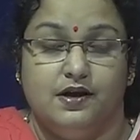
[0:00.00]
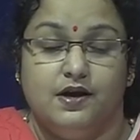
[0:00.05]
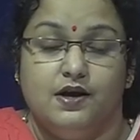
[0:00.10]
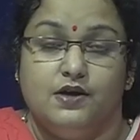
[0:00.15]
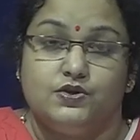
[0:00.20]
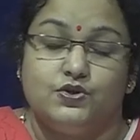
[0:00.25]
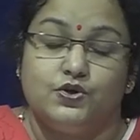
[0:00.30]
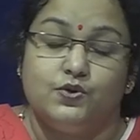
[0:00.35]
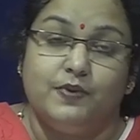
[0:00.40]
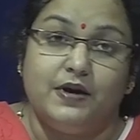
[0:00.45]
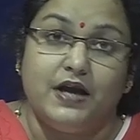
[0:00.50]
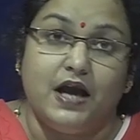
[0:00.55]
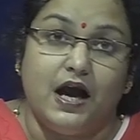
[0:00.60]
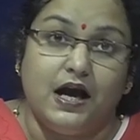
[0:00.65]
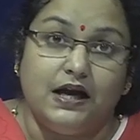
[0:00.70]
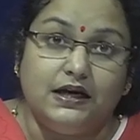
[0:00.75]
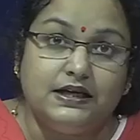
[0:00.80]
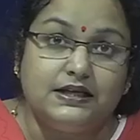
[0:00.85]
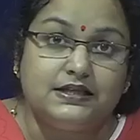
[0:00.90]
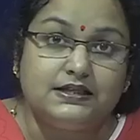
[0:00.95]
So, by
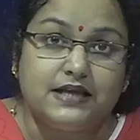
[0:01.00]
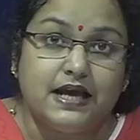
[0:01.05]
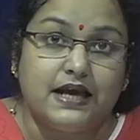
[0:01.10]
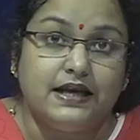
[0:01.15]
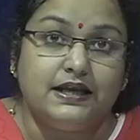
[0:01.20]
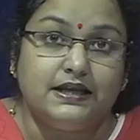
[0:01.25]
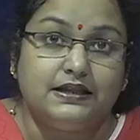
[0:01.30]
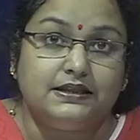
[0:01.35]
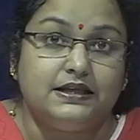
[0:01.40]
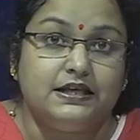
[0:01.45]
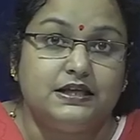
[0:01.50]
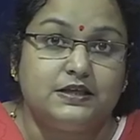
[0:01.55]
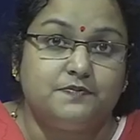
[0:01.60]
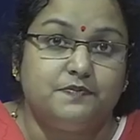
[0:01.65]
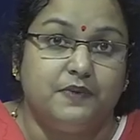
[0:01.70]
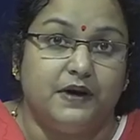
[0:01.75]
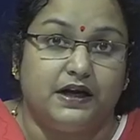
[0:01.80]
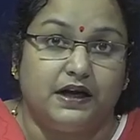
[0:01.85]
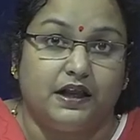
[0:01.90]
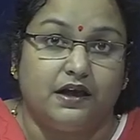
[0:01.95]
understanding this
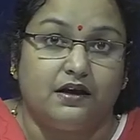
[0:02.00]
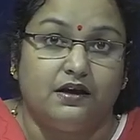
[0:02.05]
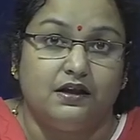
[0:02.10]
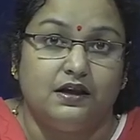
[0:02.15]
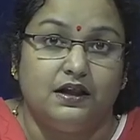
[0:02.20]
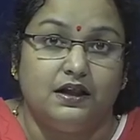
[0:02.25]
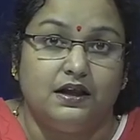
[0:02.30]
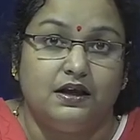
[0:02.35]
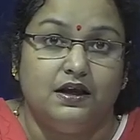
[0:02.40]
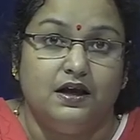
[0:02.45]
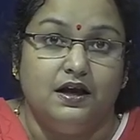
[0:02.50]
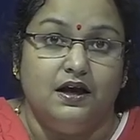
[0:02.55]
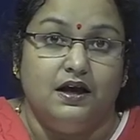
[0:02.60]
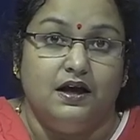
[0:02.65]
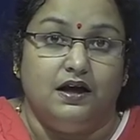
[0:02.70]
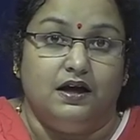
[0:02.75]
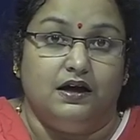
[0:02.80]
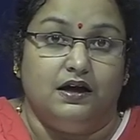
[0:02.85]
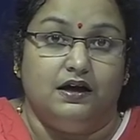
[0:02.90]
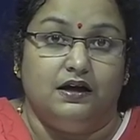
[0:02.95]
particular
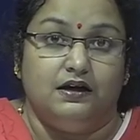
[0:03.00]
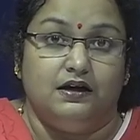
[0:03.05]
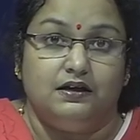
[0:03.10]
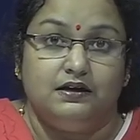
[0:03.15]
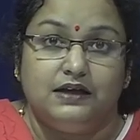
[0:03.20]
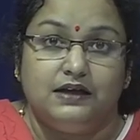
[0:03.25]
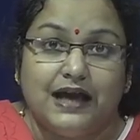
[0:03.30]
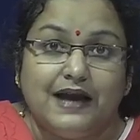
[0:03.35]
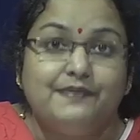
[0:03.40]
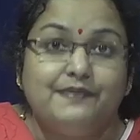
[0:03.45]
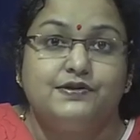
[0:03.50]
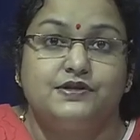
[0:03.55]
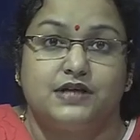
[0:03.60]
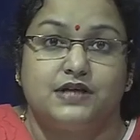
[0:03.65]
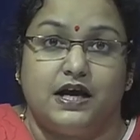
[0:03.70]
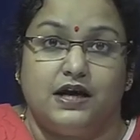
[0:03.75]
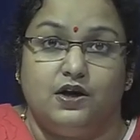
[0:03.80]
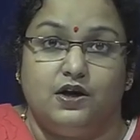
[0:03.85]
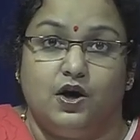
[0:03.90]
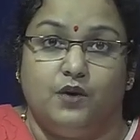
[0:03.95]

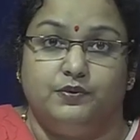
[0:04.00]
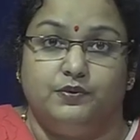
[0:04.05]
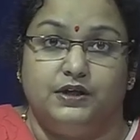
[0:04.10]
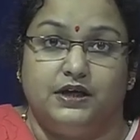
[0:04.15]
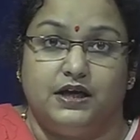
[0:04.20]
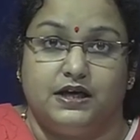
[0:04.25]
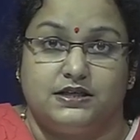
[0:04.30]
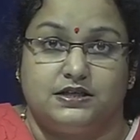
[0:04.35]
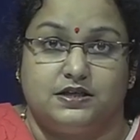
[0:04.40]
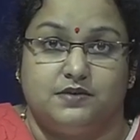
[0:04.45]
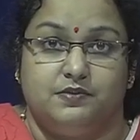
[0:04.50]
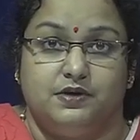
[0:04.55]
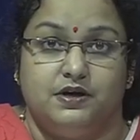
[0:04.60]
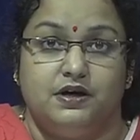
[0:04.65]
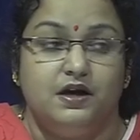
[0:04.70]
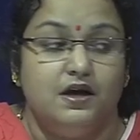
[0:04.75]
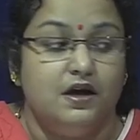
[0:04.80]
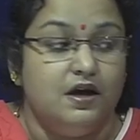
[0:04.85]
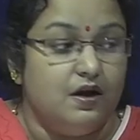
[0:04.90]
lifestyle of the customer,